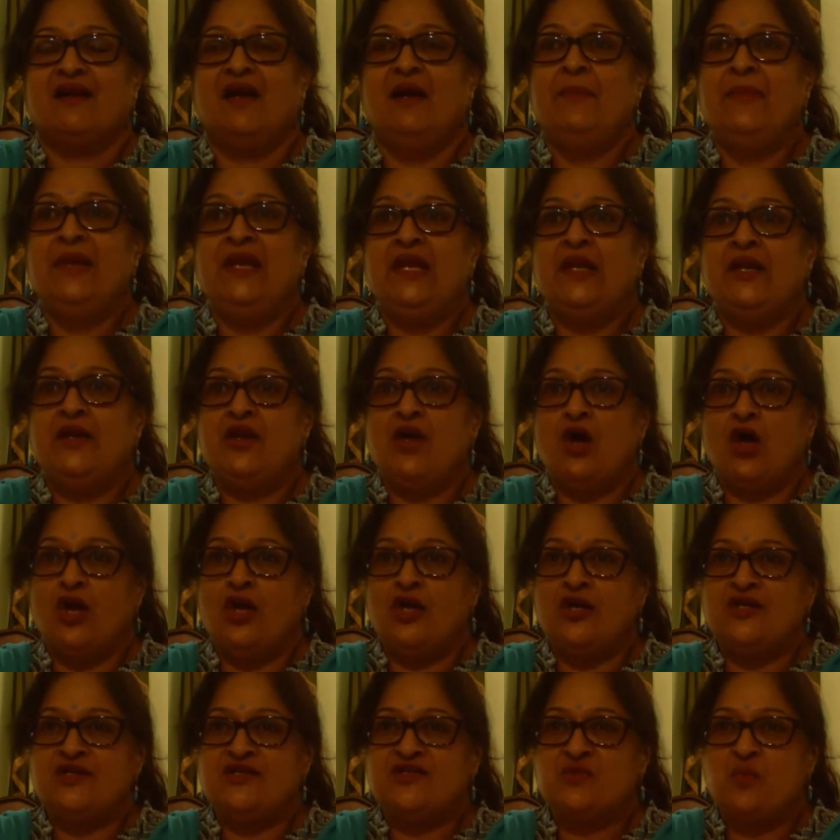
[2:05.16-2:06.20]
$1 million?
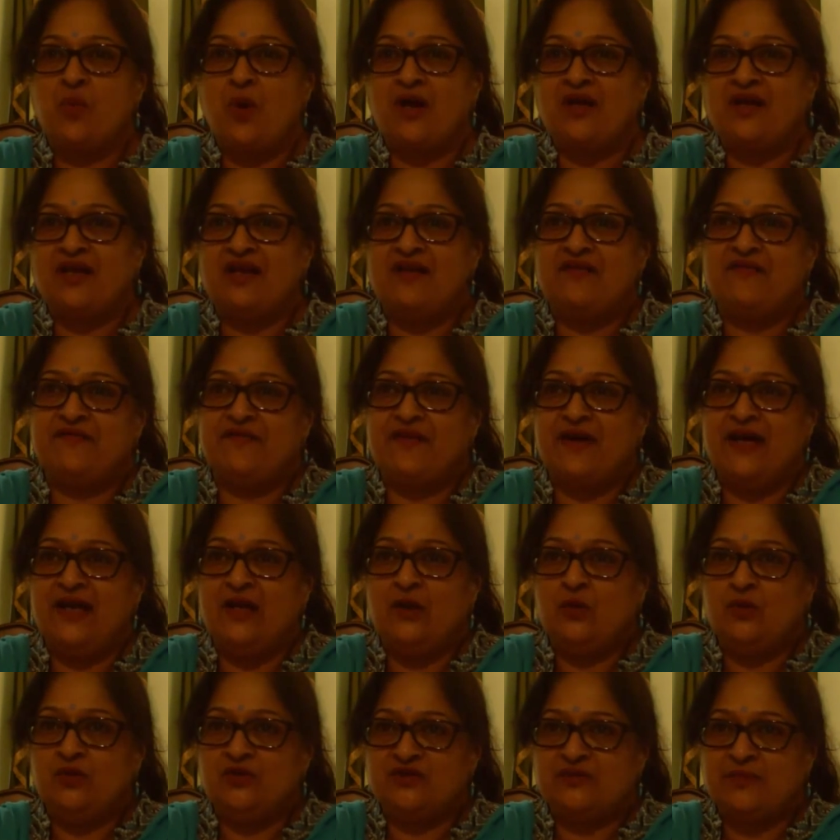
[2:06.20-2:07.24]
What if I
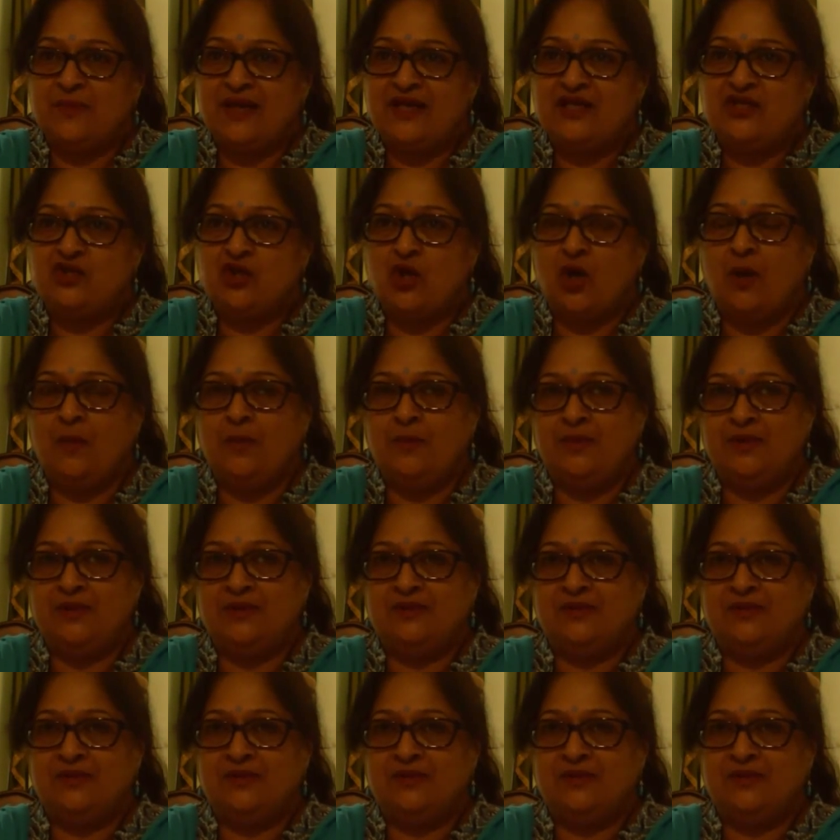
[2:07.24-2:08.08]
lose my job?